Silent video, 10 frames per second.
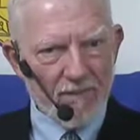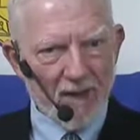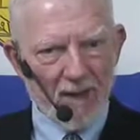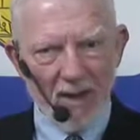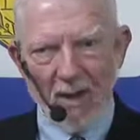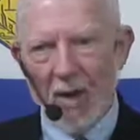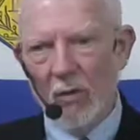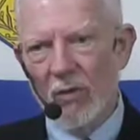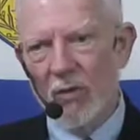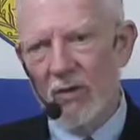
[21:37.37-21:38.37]
along
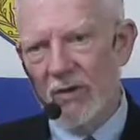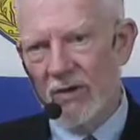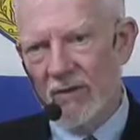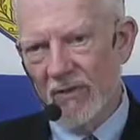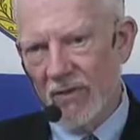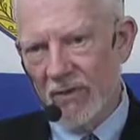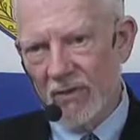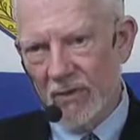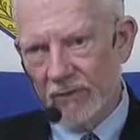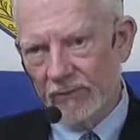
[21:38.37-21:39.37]
with the rest of
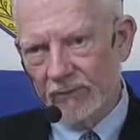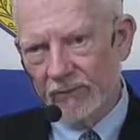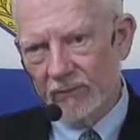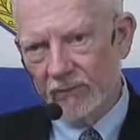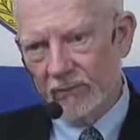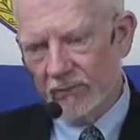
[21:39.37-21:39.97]
Israel. Yeah.